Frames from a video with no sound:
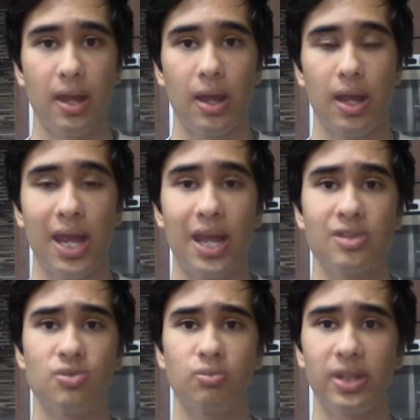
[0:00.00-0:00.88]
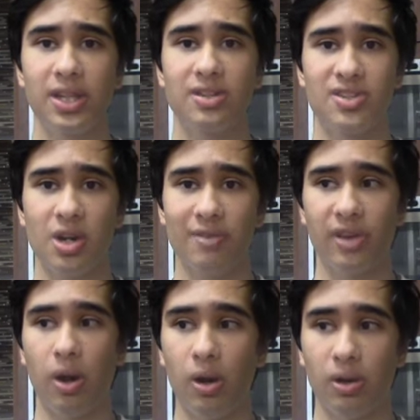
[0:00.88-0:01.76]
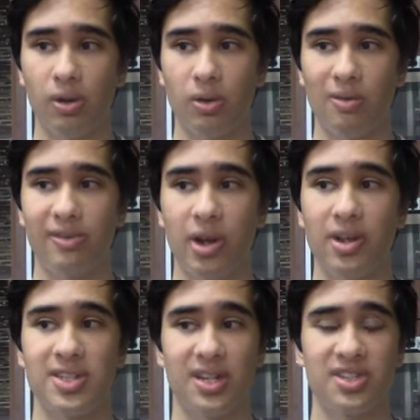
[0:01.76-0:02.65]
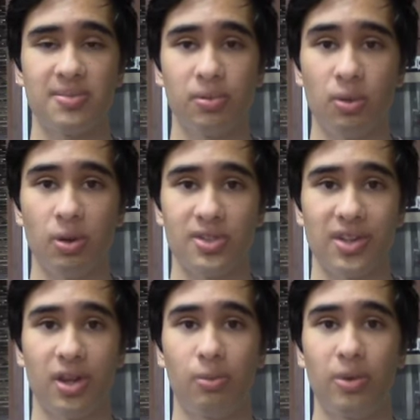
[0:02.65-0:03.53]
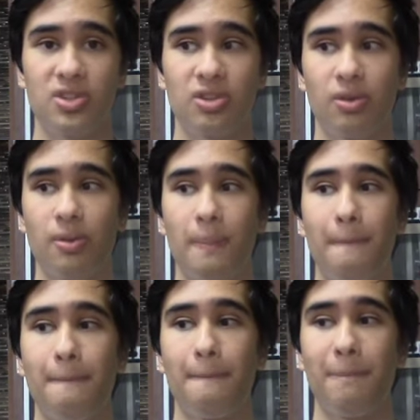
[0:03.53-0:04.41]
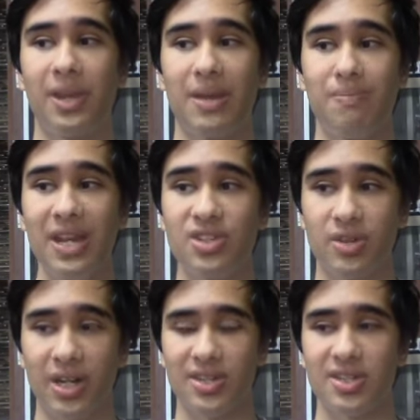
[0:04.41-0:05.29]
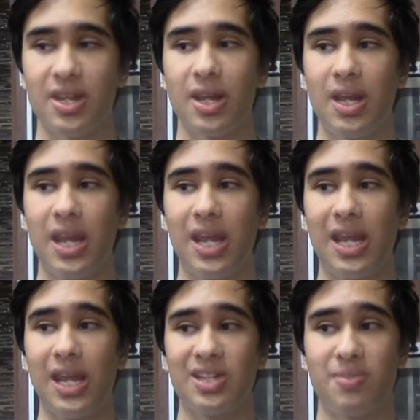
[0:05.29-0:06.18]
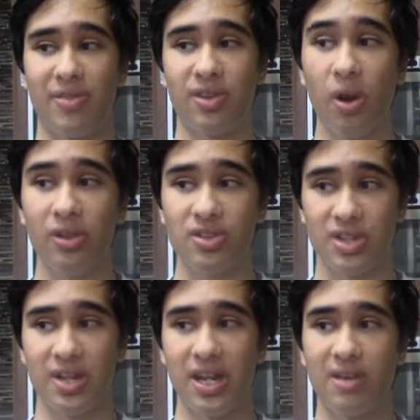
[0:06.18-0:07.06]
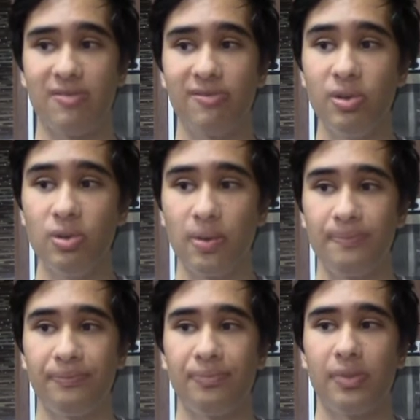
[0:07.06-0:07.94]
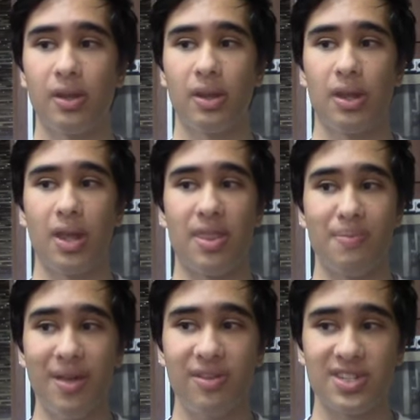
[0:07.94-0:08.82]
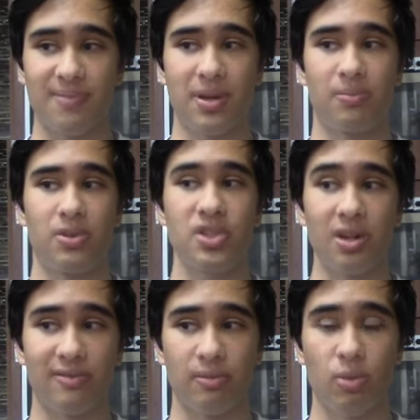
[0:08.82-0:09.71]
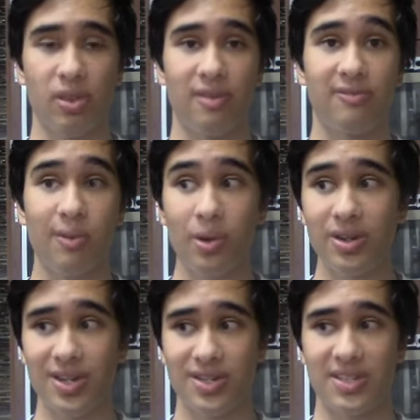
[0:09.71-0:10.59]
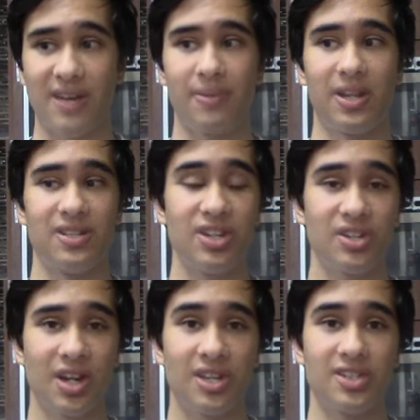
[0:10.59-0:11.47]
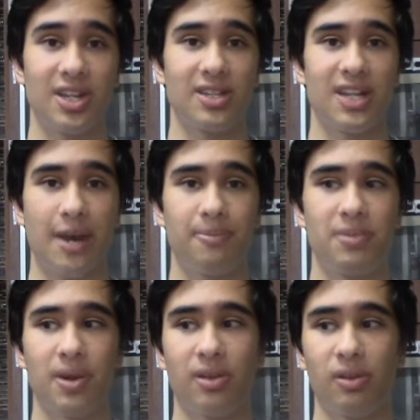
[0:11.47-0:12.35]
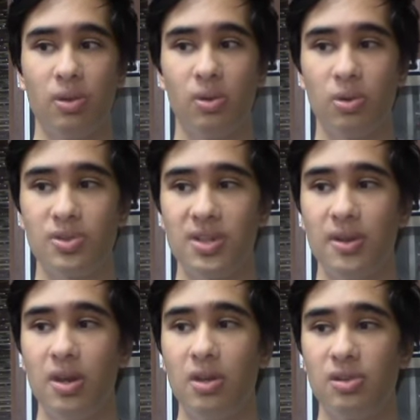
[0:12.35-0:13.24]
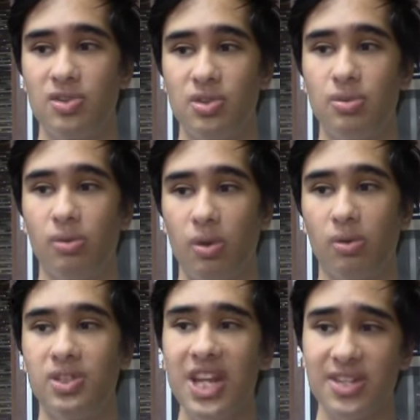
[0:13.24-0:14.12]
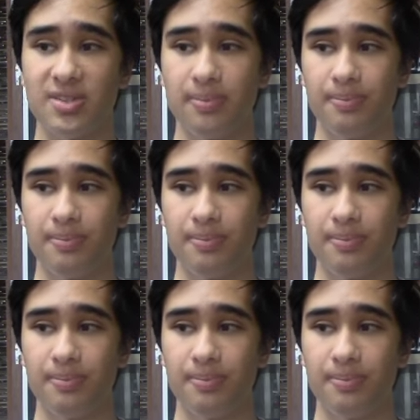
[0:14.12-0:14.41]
And really, to start off the article, Fernandez explores how the original Malay matrix, in its methodology, the native food, and the methods have been preserved, while the foreign dishes have been indigenized and adapted by the locals to suit local taste,